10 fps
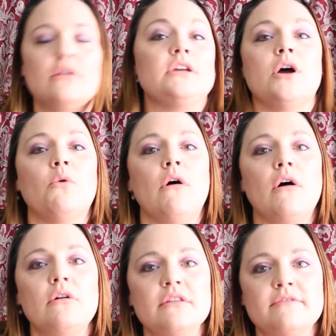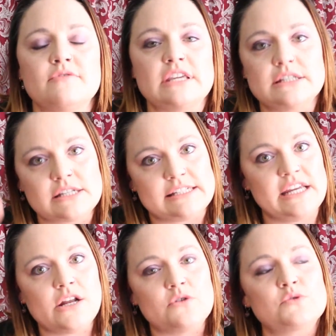you know, all of these
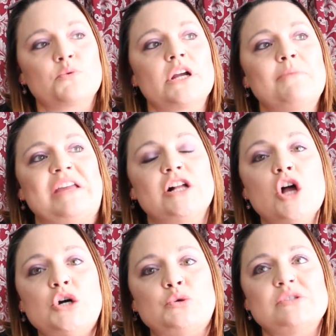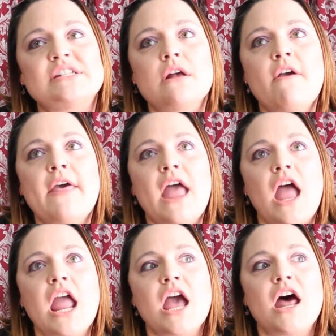casinos were going to be closed
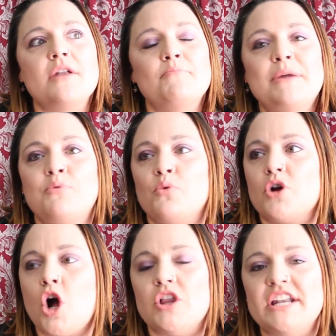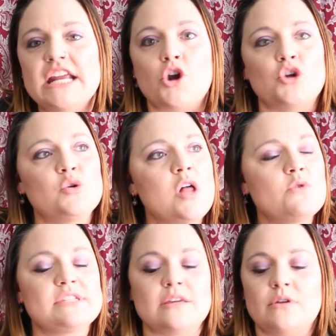and people were calling in. Are you
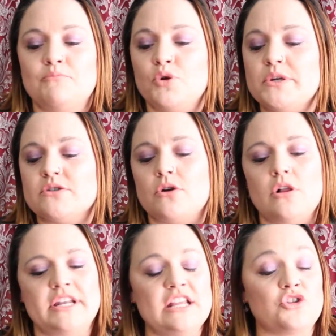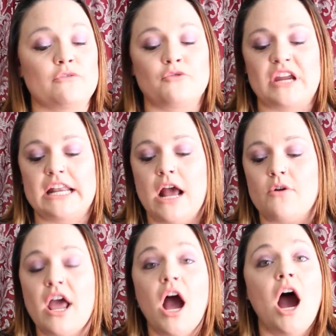closing? Employees are calling in. They're freaking
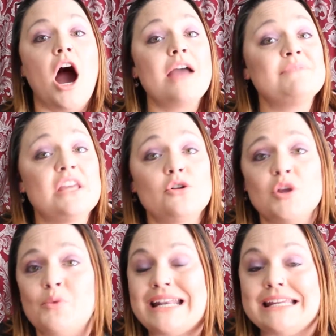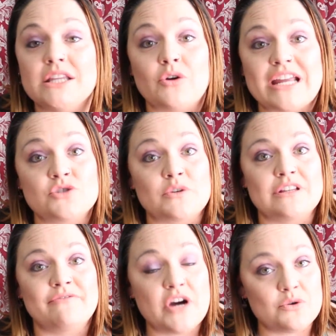out. I'm the only one in there answering
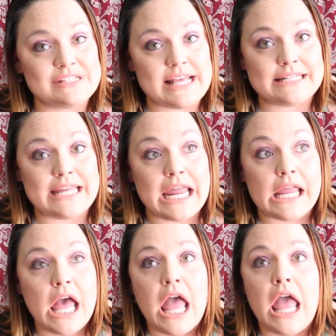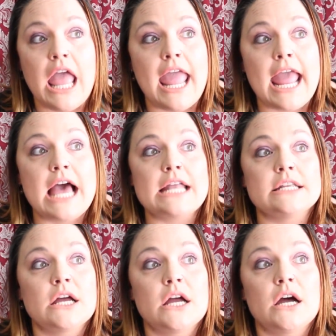the phones that day. And